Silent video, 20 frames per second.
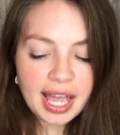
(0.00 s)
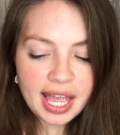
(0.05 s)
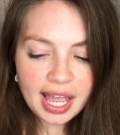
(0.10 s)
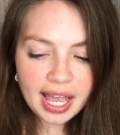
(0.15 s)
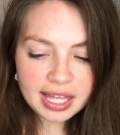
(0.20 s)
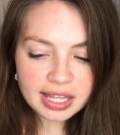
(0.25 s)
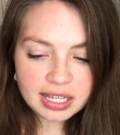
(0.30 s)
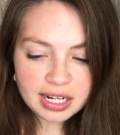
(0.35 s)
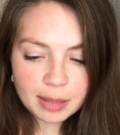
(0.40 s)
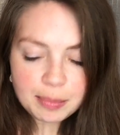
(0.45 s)

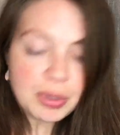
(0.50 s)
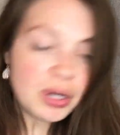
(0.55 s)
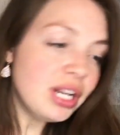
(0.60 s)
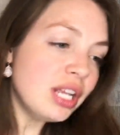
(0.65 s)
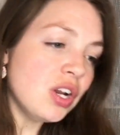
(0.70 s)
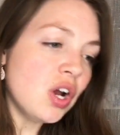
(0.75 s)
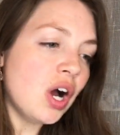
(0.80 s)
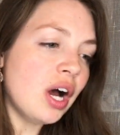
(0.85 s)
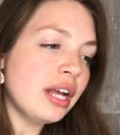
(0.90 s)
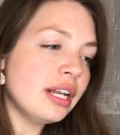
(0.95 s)
And then I put it
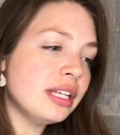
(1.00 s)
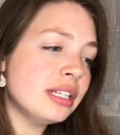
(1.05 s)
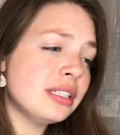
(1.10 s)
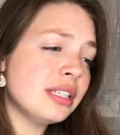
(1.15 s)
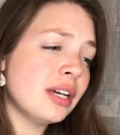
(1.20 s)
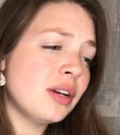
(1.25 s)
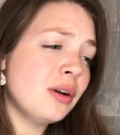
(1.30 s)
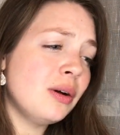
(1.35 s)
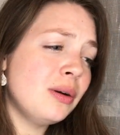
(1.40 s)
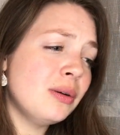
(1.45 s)
on and it's
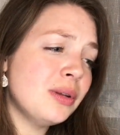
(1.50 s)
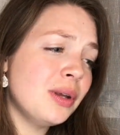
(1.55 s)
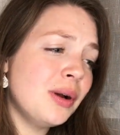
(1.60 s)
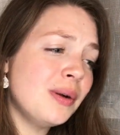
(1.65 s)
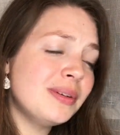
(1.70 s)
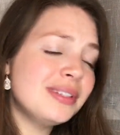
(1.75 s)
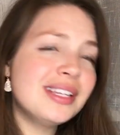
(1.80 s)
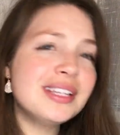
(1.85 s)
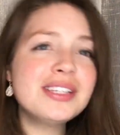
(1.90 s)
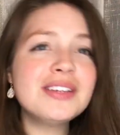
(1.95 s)
like, oh no,
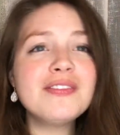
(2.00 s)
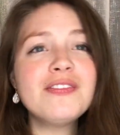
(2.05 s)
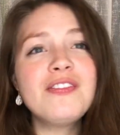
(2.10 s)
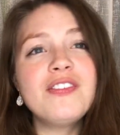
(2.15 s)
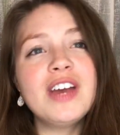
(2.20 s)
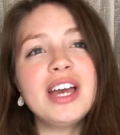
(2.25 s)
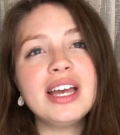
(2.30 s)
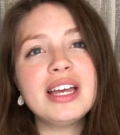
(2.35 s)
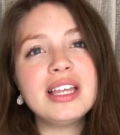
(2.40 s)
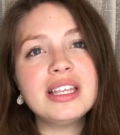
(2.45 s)
it doesn't
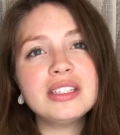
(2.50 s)
fit.